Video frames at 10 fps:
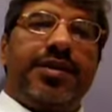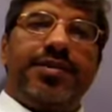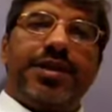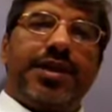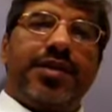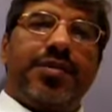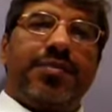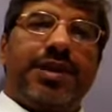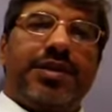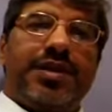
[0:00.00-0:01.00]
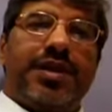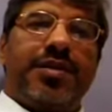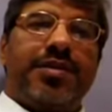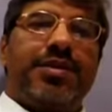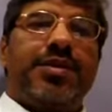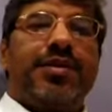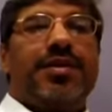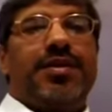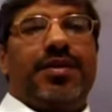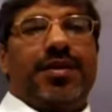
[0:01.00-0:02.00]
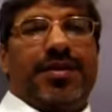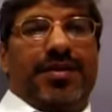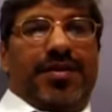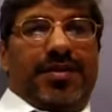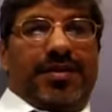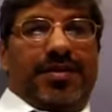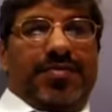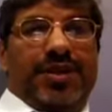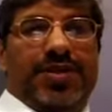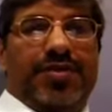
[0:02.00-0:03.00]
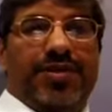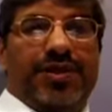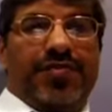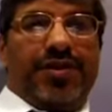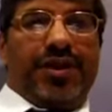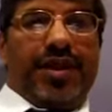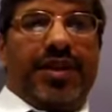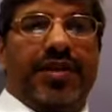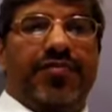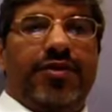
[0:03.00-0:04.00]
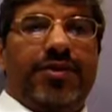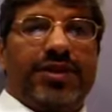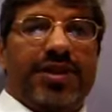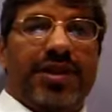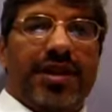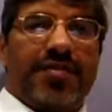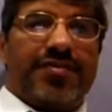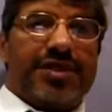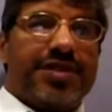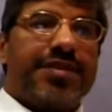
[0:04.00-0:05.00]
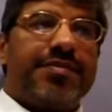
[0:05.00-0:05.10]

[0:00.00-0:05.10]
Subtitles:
user equipments are not misused for any information theft?